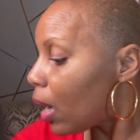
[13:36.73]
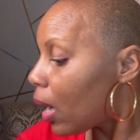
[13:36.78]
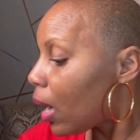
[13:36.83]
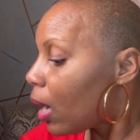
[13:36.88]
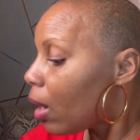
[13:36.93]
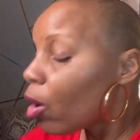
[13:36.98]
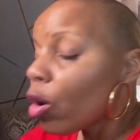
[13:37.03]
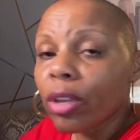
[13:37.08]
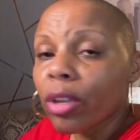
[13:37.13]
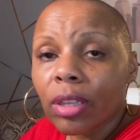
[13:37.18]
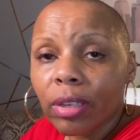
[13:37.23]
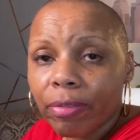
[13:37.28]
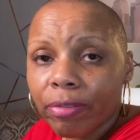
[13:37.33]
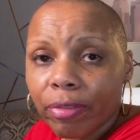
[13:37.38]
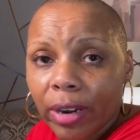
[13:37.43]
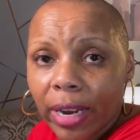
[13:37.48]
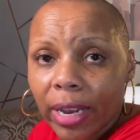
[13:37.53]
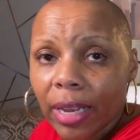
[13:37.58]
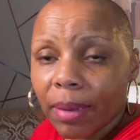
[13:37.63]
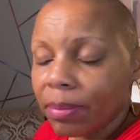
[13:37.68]
uh, or the
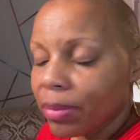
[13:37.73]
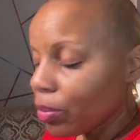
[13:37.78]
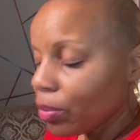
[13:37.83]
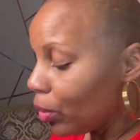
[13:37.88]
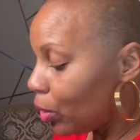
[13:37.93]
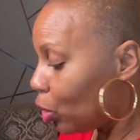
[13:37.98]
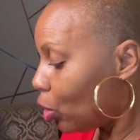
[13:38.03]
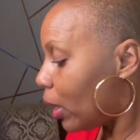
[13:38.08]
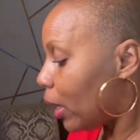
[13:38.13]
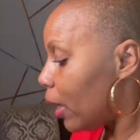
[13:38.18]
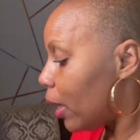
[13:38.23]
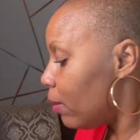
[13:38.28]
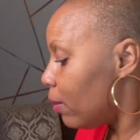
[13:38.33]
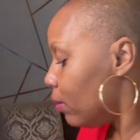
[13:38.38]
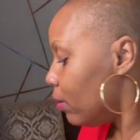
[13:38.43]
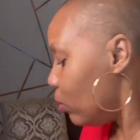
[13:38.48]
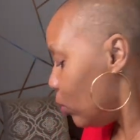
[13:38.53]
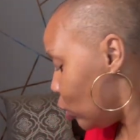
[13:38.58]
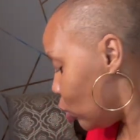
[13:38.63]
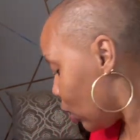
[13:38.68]
frames. What'd you get?
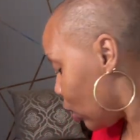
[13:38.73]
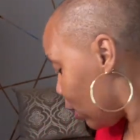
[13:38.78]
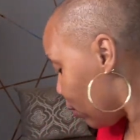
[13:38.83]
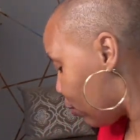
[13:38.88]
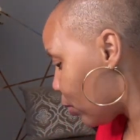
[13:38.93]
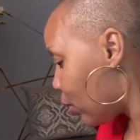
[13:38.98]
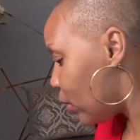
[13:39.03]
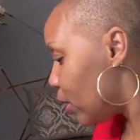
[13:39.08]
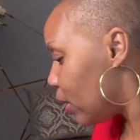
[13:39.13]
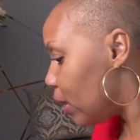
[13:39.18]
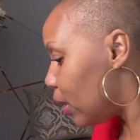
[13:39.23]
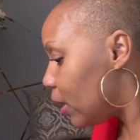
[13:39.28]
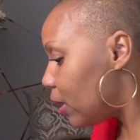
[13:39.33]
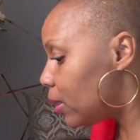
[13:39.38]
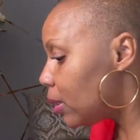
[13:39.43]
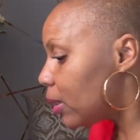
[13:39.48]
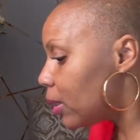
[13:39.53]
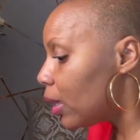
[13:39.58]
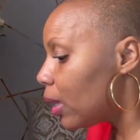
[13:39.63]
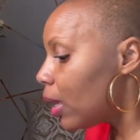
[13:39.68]
What'd you get for your
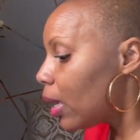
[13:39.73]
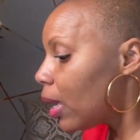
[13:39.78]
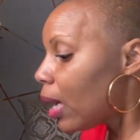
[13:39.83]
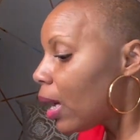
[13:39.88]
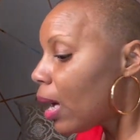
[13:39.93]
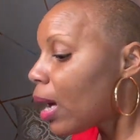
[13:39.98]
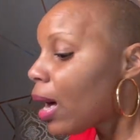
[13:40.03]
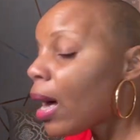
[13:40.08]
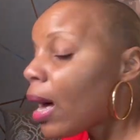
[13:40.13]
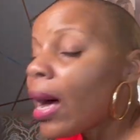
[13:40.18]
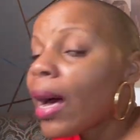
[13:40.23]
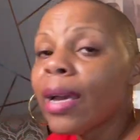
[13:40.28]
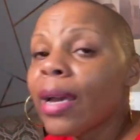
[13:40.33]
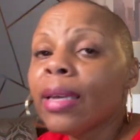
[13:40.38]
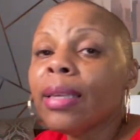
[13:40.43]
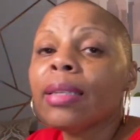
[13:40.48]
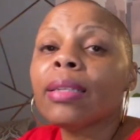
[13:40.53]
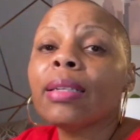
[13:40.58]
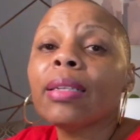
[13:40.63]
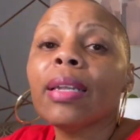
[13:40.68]
niece?
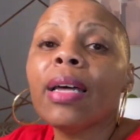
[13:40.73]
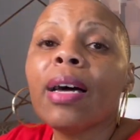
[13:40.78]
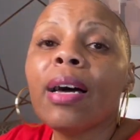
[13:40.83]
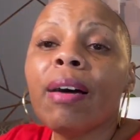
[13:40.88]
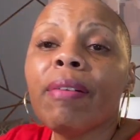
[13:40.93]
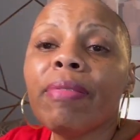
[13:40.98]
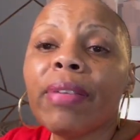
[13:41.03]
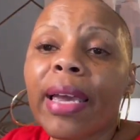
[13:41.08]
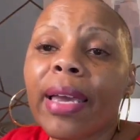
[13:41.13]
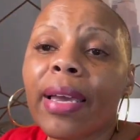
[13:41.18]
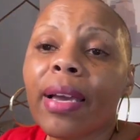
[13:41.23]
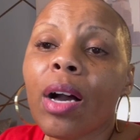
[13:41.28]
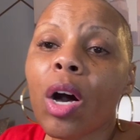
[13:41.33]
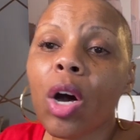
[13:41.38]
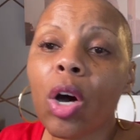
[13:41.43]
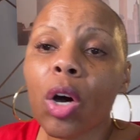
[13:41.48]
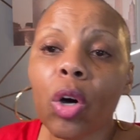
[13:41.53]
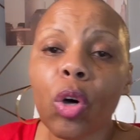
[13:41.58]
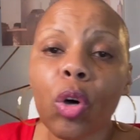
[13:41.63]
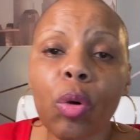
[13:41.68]
I love a
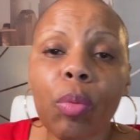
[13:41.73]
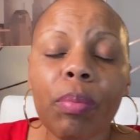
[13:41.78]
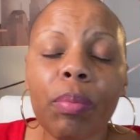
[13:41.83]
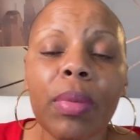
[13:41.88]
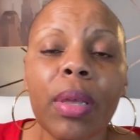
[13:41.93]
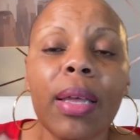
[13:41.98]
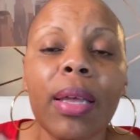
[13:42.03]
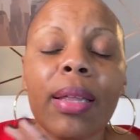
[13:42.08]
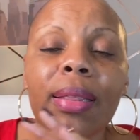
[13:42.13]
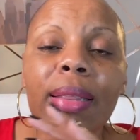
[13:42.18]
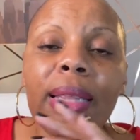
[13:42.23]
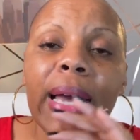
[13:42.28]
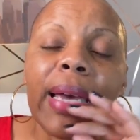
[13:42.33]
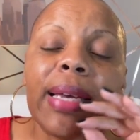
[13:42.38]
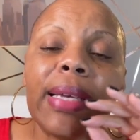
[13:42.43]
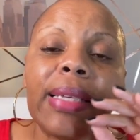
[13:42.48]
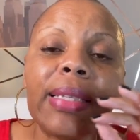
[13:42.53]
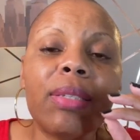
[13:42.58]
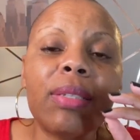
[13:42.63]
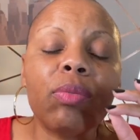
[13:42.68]
home that
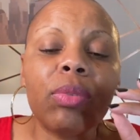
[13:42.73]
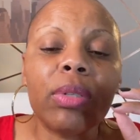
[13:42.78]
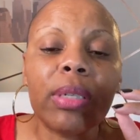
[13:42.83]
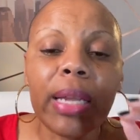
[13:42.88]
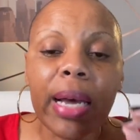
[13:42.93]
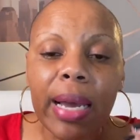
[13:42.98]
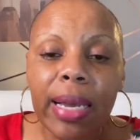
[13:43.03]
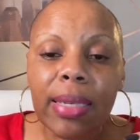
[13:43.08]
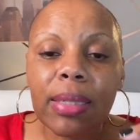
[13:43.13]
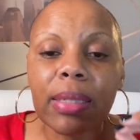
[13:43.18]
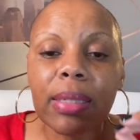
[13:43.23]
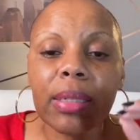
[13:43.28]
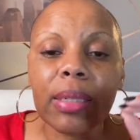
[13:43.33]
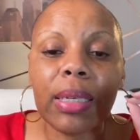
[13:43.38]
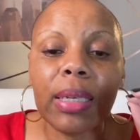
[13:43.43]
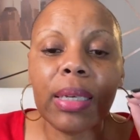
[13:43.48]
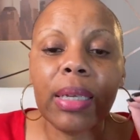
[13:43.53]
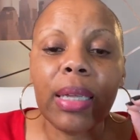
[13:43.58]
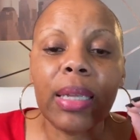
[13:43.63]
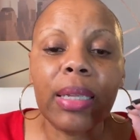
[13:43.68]
is
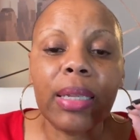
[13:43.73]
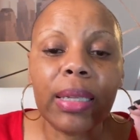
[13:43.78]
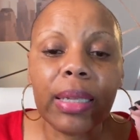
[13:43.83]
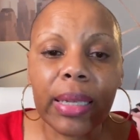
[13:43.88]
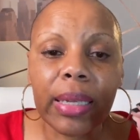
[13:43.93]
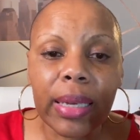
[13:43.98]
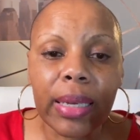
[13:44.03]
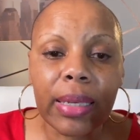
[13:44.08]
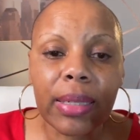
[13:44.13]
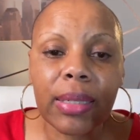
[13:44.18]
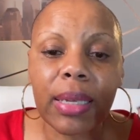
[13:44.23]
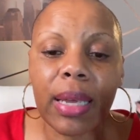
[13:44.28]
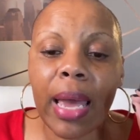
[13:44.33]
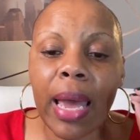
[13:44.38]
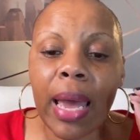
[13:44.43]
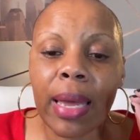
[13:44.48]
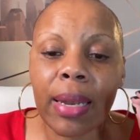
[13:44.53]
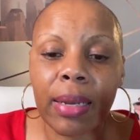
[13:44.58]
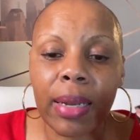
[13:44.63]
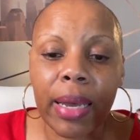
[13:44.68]
nicely lit
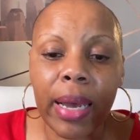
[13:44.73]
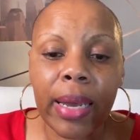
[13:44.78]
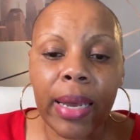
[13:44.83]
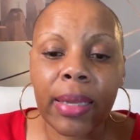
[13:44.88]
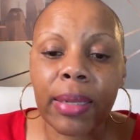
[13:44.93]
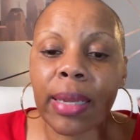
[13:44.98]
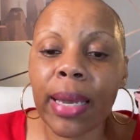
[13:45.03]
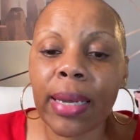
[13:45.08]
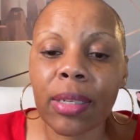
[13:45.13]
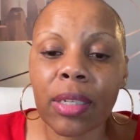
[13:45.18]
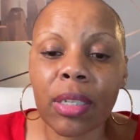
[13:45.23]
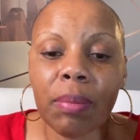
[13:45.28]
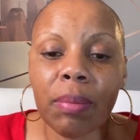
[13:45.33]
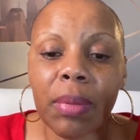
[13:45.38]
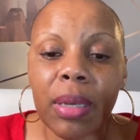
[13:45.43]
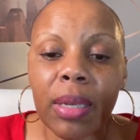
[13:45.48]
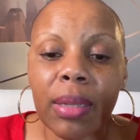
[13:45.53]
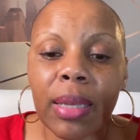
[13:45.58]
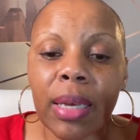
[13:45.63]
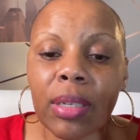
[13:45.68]
at night. Like to
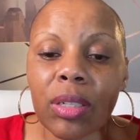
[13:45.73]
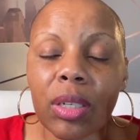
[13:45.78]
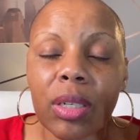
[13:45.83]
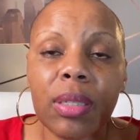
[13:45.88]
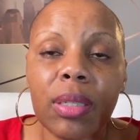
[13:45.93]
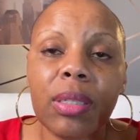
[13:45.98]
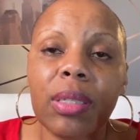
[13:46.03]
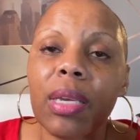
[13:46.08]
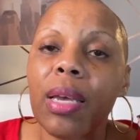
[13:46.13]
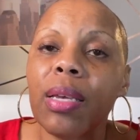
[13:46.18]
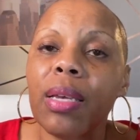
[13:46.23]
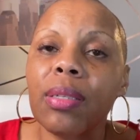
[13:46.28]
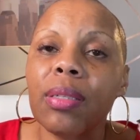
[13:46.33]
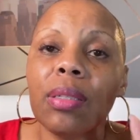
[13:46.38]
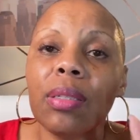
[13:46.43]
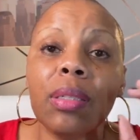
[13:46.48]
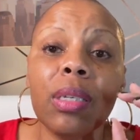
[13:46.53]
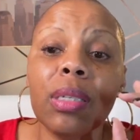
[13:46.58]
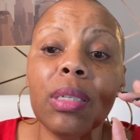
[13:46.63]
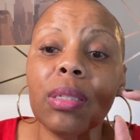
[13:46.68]
me, that just
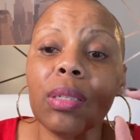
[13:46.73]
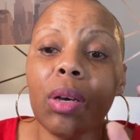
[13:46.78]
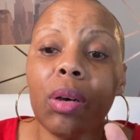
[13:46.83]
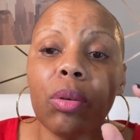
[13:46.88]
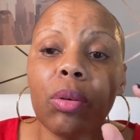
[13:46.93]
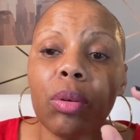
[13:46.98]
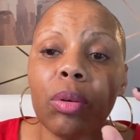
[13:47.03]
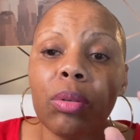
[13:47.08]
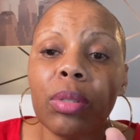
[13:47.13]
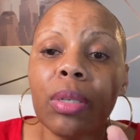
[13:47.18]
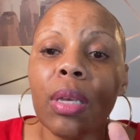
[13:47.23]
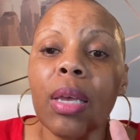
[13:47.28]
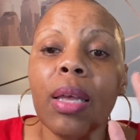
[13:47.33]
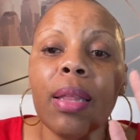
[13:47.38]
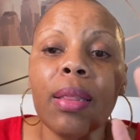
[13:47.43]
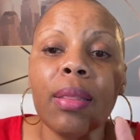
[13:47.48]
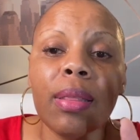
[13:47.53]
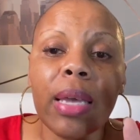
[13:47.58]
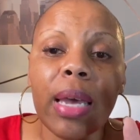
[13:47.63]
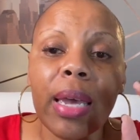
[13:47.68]
says these owners,
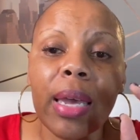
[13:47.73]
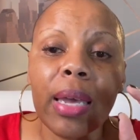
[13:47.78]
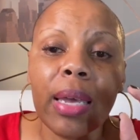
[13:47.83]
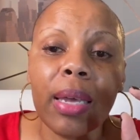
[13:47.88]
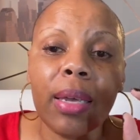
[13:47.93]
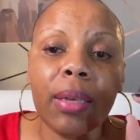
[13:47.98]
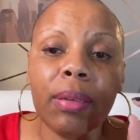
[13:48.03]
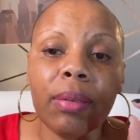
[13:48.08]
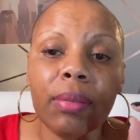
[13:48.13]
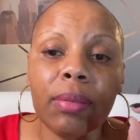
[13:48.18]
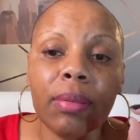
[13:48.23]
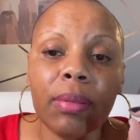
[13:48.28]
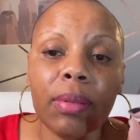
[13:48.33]
they